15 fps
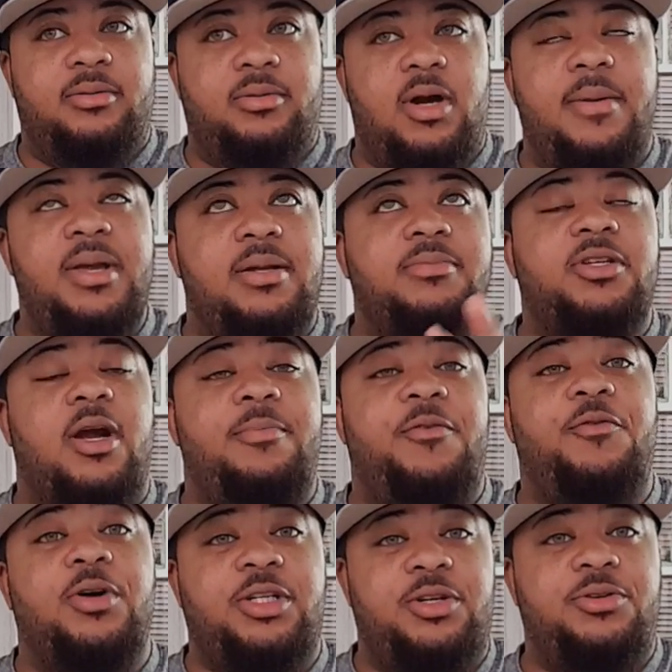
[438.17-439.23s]

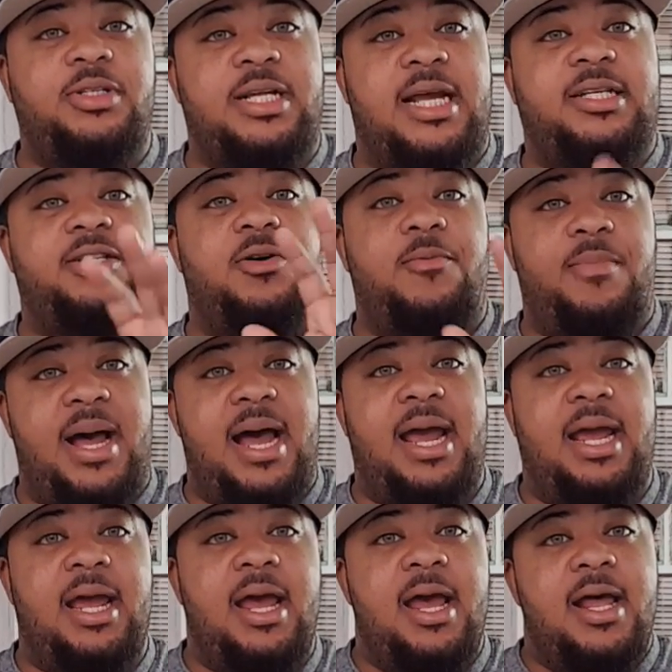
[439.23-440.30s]
Before Tuesday. So
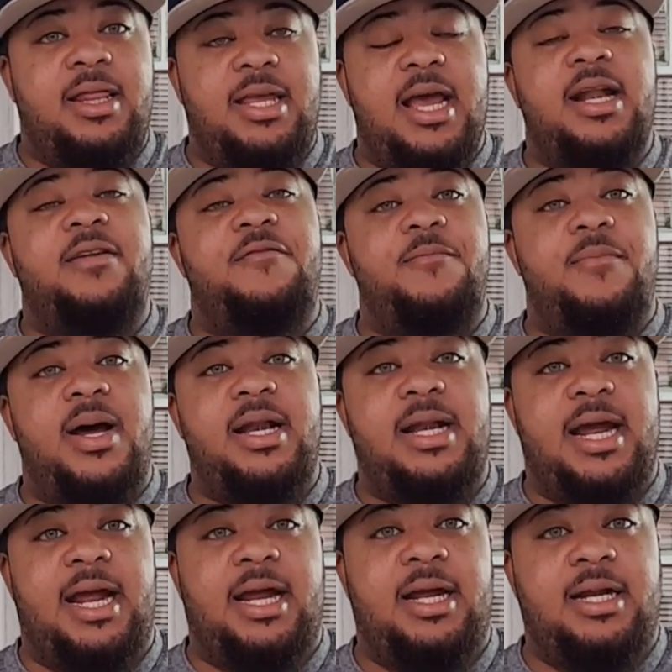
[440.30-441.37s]
by the end of
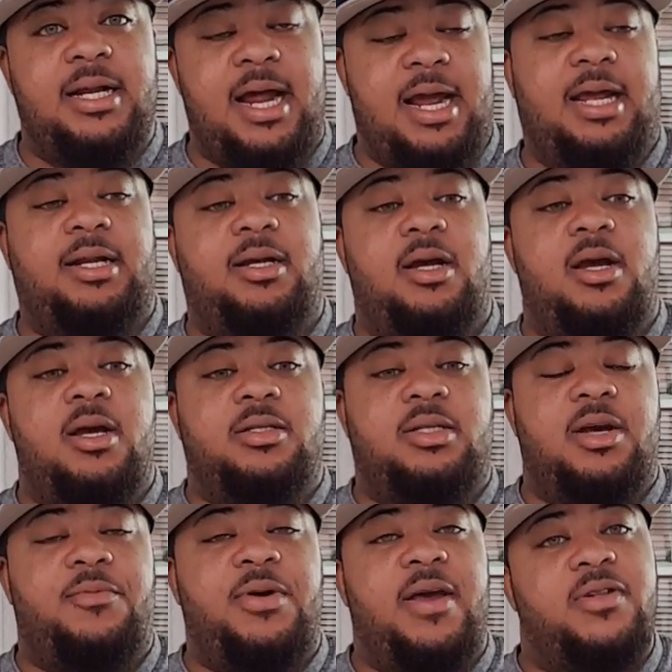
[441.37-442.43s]
Monday night, so
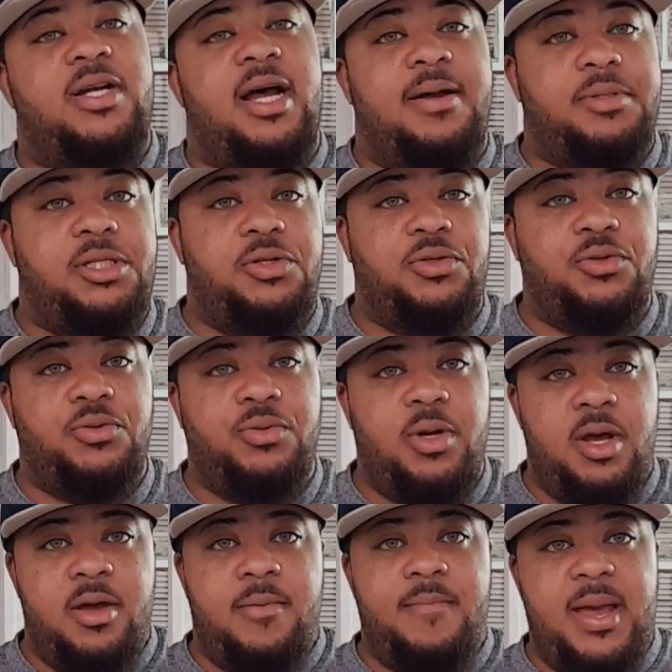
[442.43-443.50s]
that we have time to
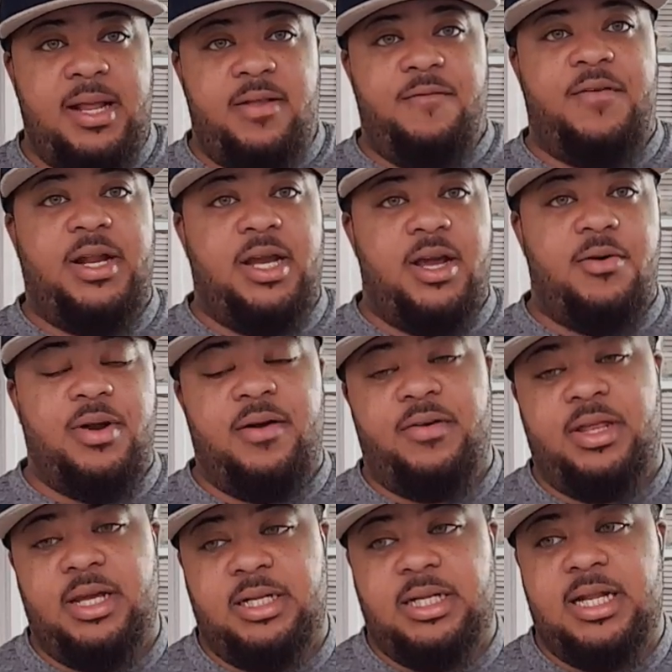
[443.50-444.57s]
make the video and
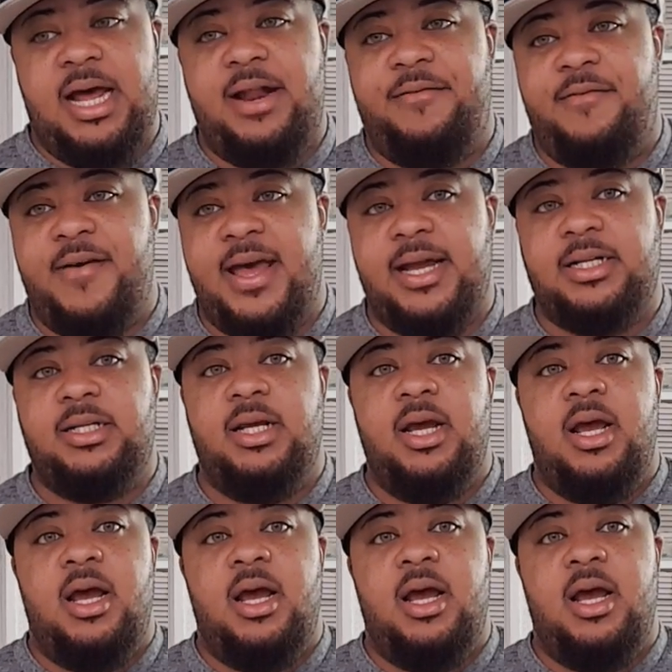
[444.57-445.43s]
everything to that effect.